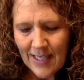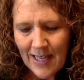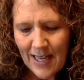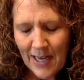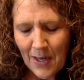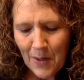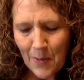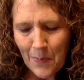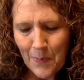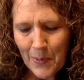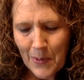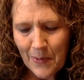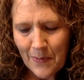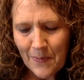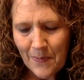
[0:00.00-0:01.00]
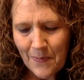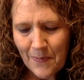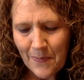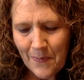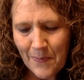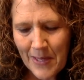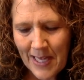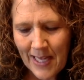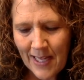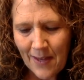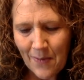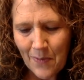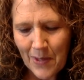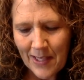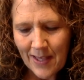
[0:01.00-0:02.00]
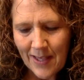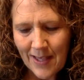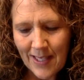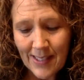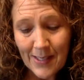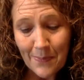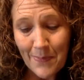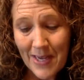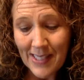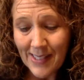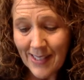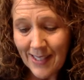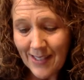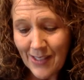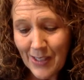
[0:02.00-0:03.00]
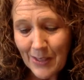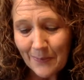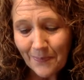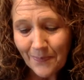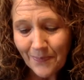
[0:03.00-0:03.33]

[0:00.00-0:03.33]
Help me with this message